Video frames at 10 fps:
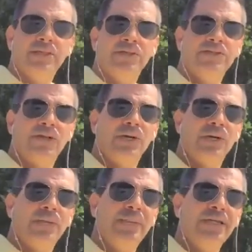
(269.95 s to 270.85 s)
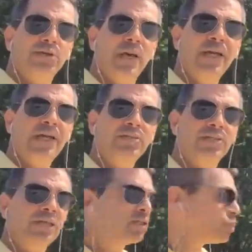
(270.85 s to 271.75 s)
So it's quite an
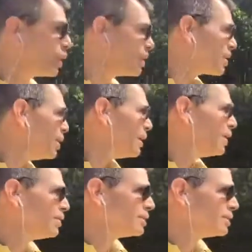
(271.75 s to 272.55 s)
interesting square to come out.